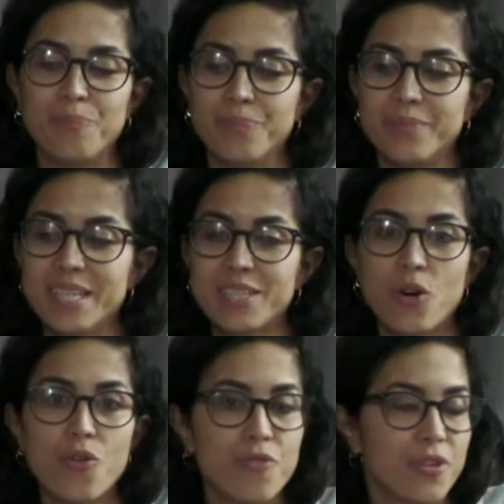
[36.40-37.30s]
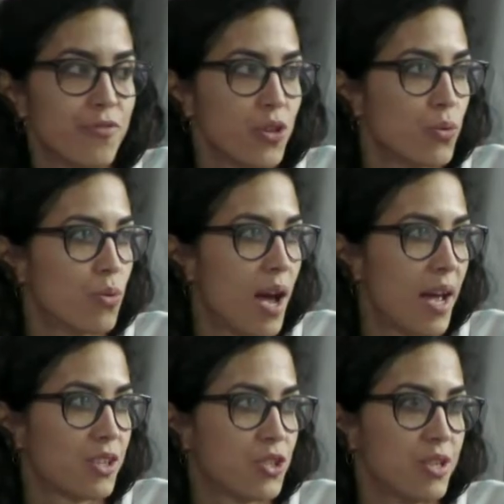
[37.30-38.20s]
This overview
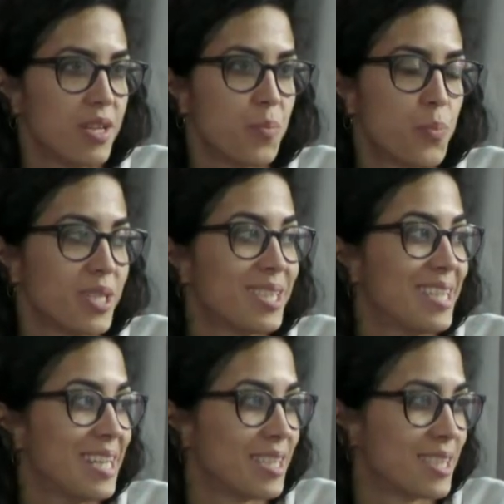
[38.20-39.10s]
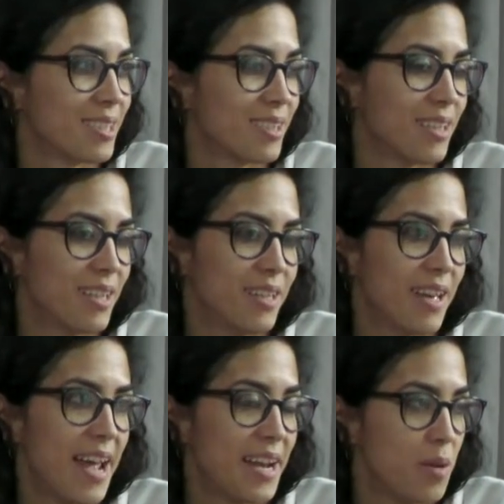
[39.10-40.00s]
actually precedes
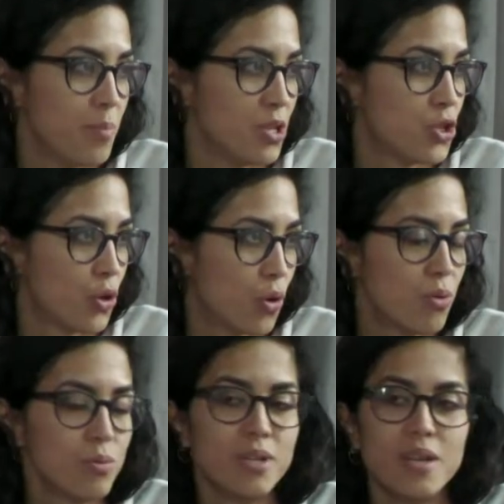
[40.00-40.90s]
an AB show